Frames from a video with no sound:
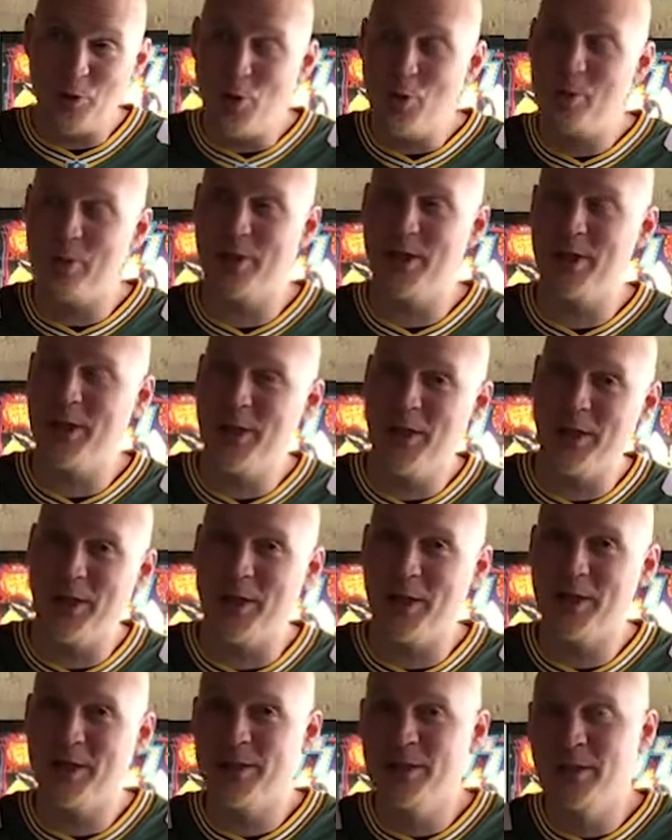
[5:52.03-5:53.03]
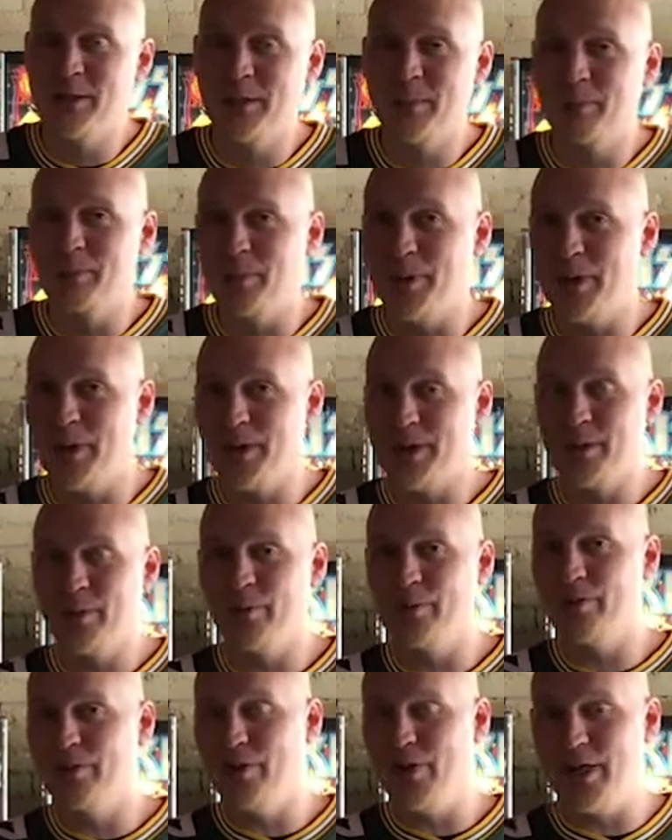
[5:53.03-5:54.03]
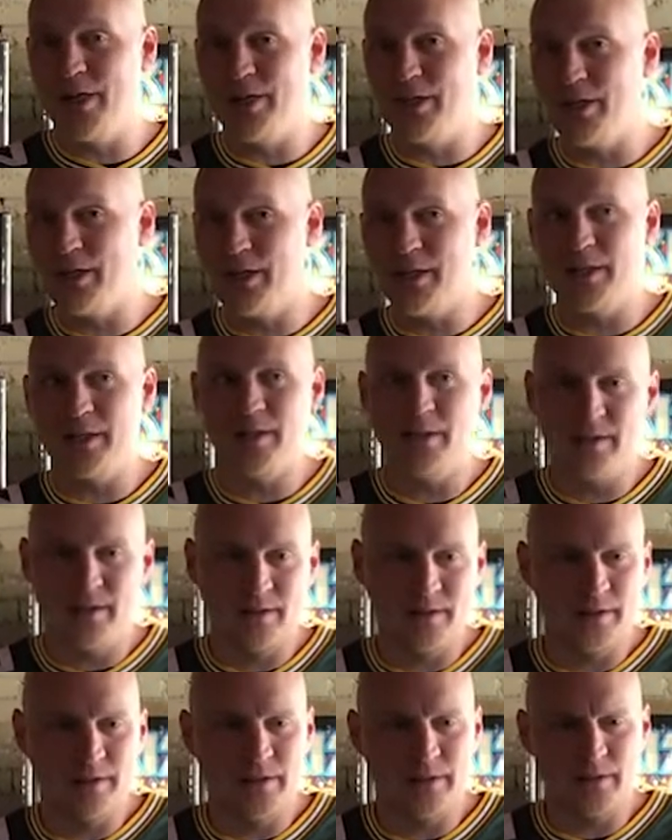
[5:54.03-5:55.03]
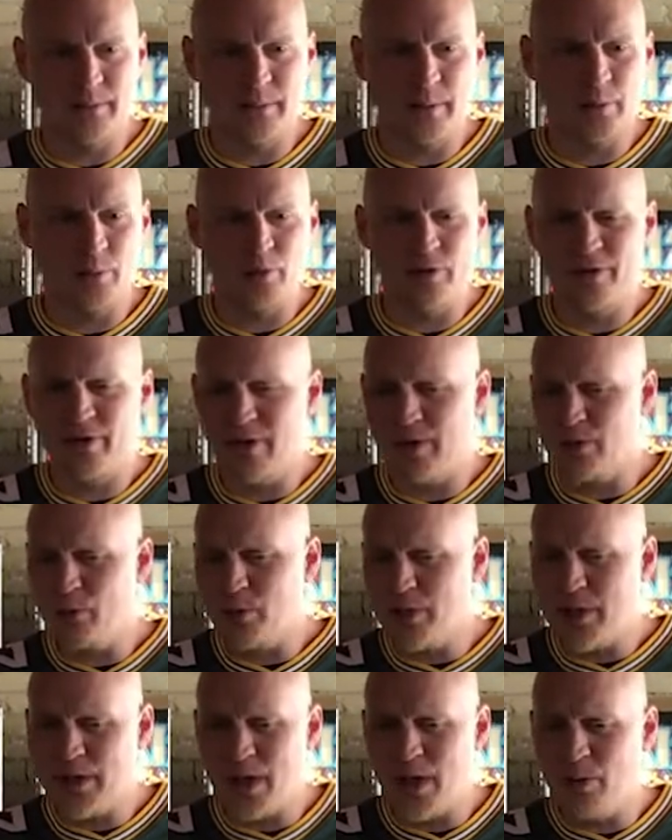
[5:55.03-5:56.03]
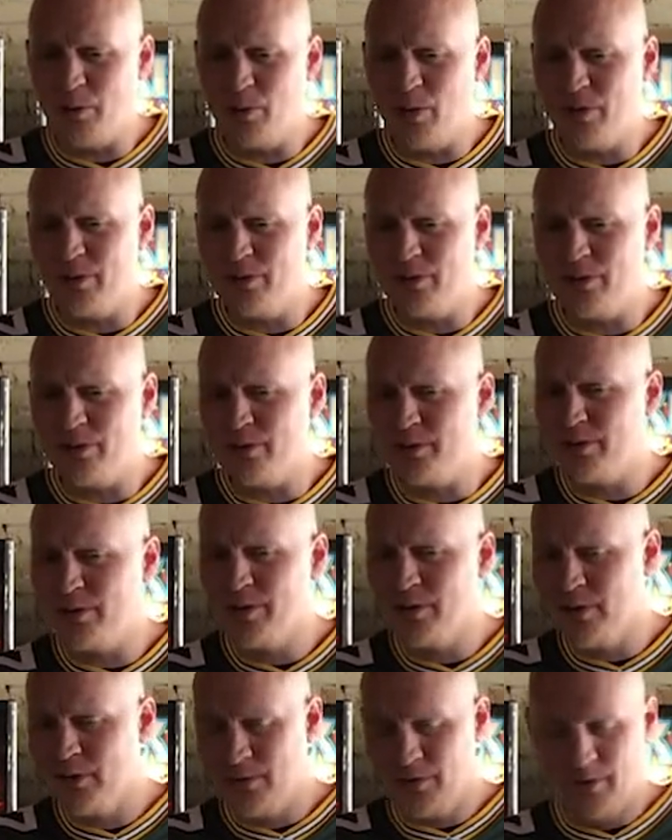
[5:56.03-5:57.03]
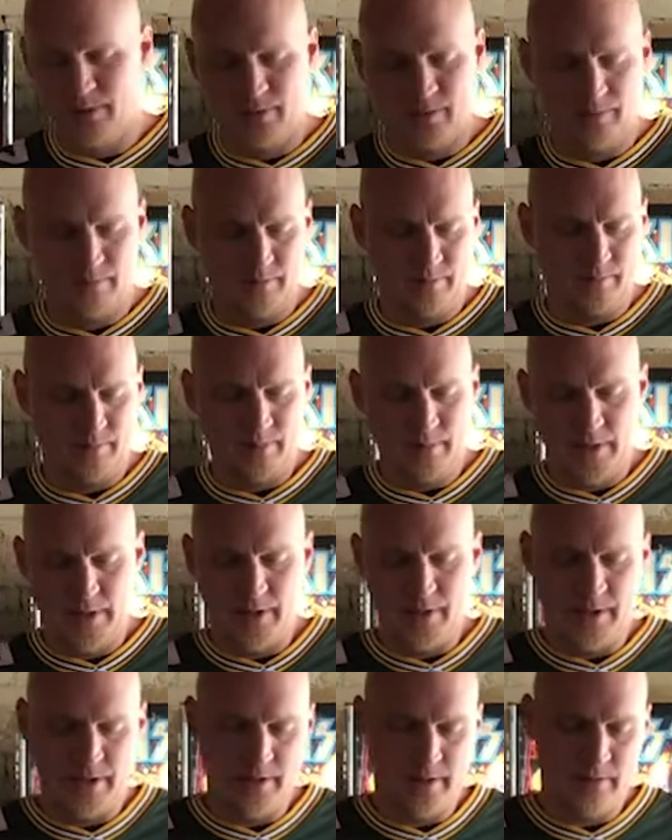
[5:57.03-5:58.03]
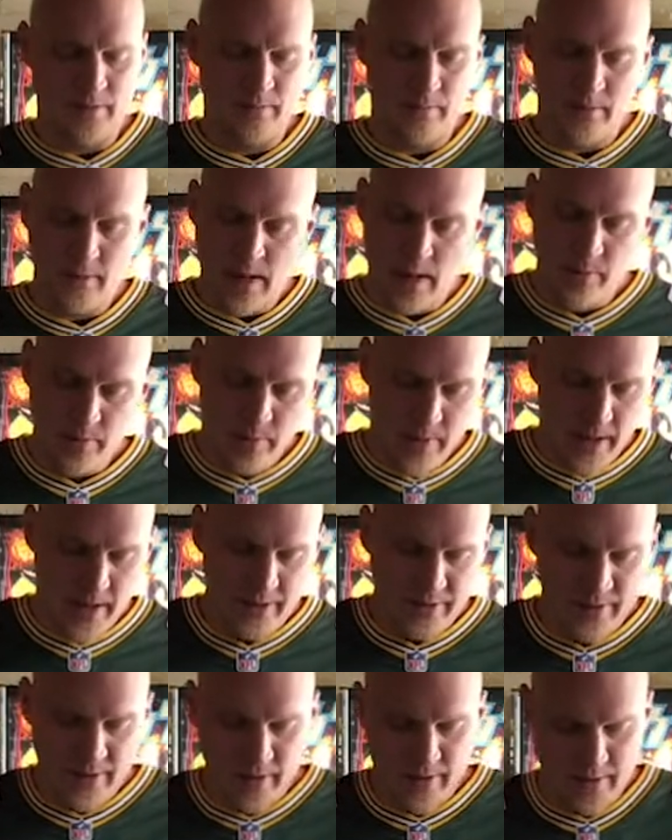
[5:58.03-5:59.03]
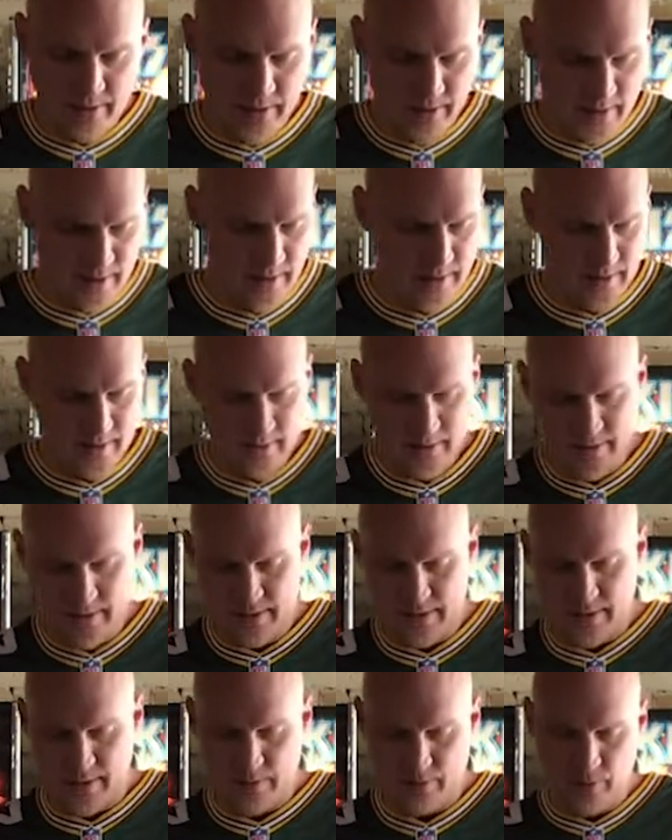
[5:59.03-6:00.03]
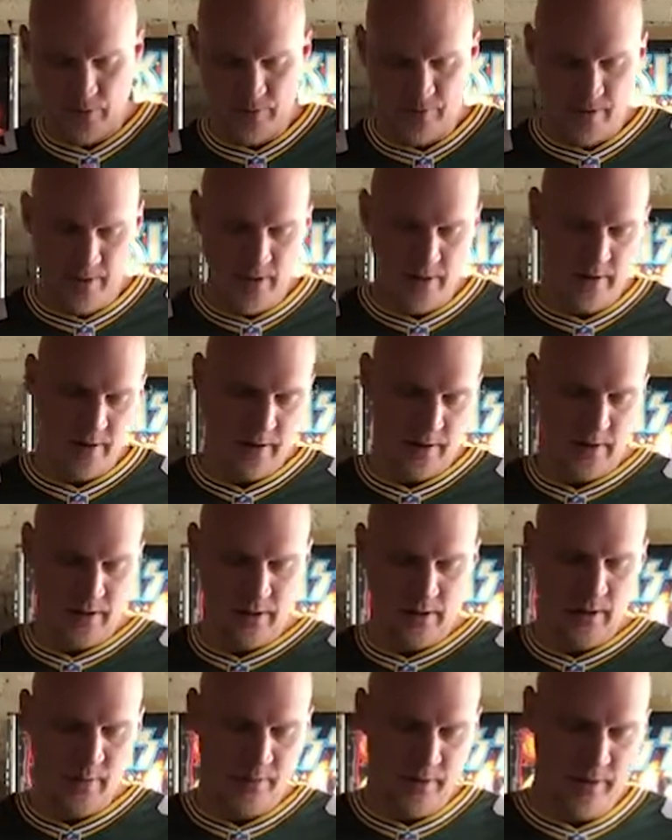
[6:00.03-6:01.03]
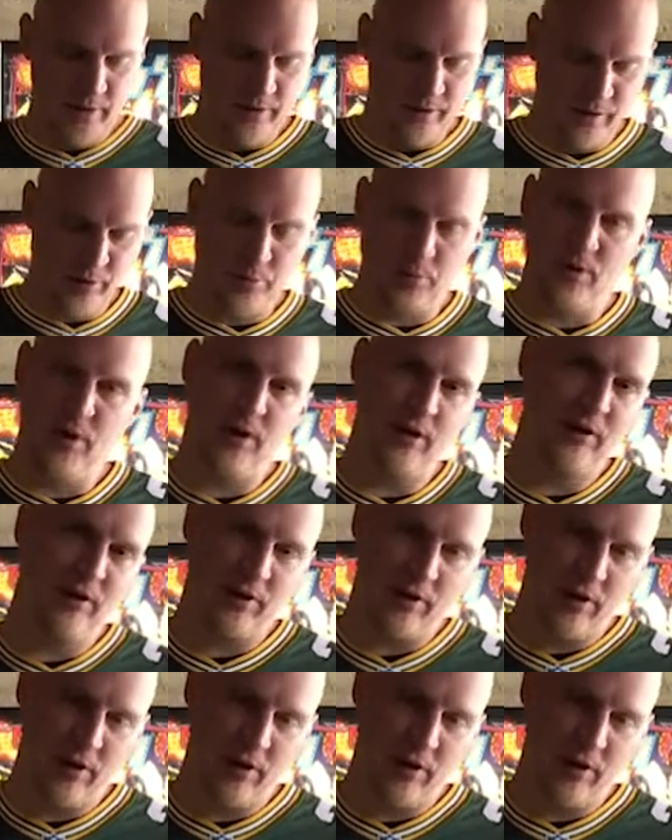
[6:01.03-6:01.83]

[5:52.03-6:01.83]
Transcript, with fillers: nobody there, but it was late night. I don't remember what day of the week that was. But we haven't made it down there, and then we finally hit up Hidden Springs